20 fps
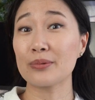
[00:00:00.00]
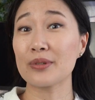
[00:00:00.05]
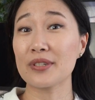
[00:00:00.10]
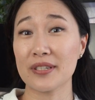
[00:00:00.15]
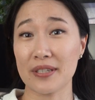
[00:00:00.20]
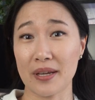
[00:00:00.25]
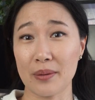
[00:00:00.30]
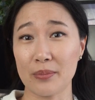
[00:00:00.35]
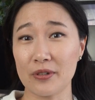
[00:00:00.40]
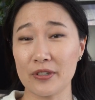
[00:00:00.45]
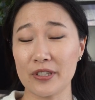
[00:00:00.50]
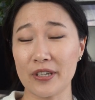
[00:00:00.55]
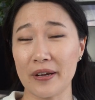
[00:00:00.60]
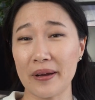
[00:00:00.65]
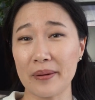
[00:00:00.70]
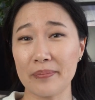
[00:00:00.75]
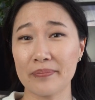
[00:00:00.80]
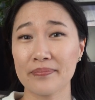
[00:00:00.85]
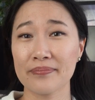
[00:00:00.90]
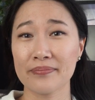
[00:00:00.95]
was
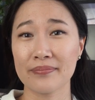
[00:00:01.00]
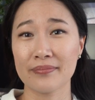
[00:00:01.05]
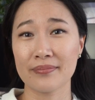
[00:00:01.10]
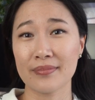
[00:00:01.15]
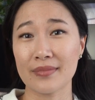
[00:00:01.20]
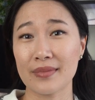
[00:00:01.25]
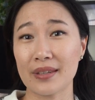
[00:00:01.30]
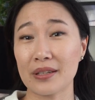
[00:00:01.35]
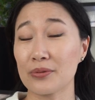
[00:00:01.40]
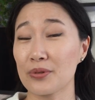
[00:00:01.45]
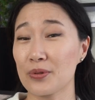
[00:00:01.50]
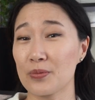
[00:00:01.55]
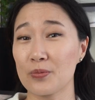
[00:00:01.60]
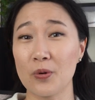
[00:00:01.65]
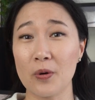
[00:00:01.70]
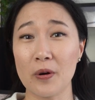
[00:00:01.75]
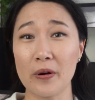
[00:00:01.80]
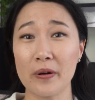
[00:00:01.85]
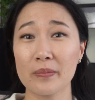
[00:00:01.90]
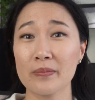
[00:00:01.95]
summertime. It was
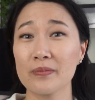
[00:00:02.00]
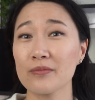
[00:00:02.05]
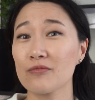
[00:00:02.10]
warm,